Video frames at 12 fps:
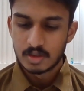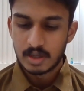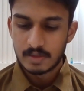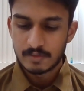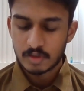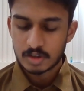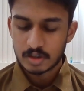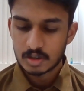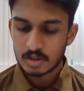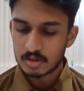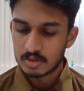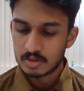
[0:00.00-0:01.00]
And for
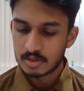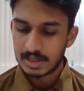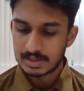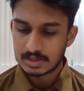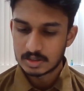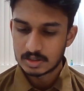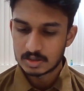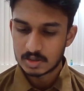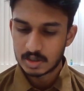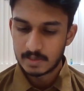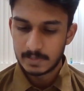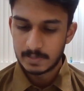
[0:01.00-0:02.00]
sorrow has
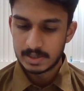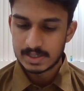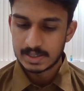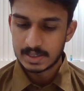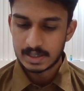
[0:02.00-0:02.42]
destroyed many,